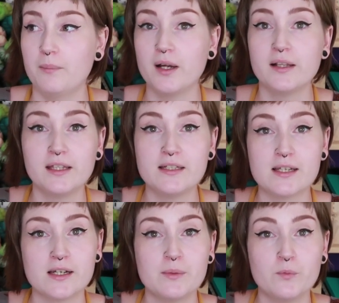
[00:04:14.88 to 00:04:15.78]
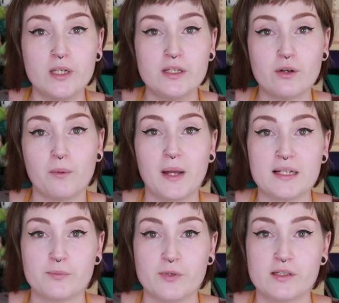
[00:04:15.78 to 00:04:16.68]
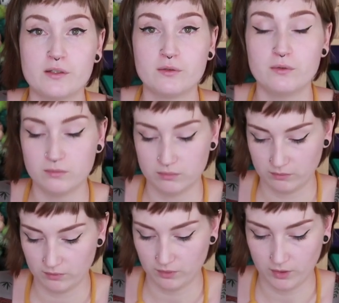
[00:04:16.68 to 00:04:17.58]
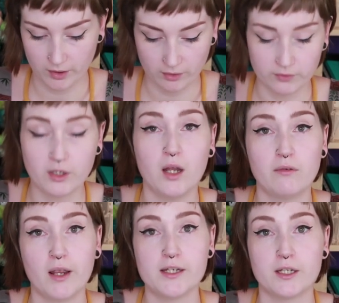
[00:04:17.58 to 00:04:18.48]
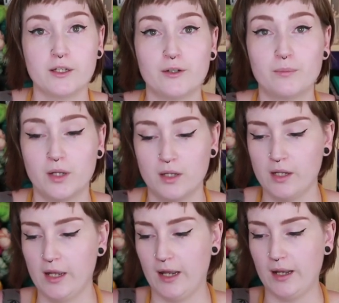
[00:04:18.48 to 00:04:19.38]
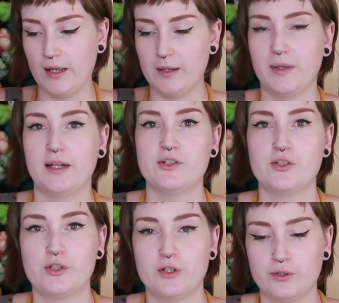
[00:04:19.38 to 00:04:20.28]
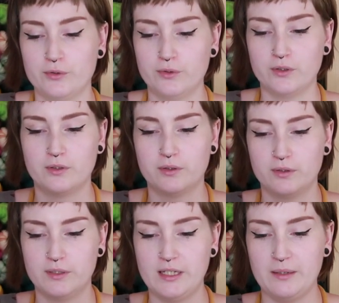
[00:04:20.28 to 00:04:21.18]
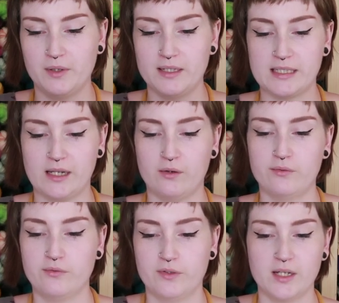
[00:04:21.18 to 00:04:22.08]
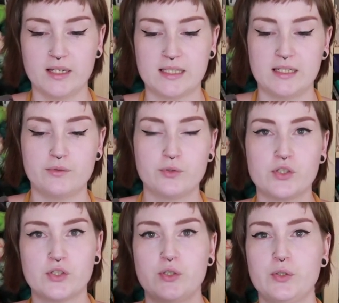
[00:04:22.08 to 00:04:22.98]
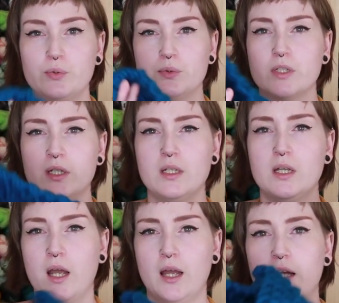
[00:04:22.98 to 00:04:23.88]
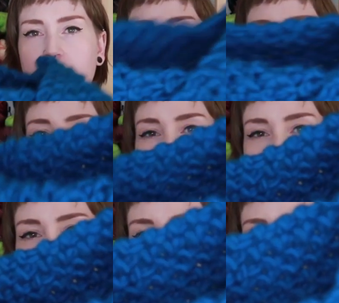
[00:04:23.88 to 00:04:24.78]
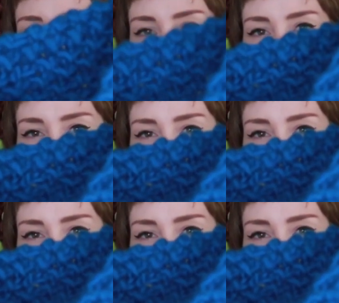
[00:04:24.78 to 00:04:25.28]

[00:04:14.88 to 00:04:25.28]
By the time we'd got back to Bristol, on the car ride home, I managed to knit myself a nice little snood. So that was this one.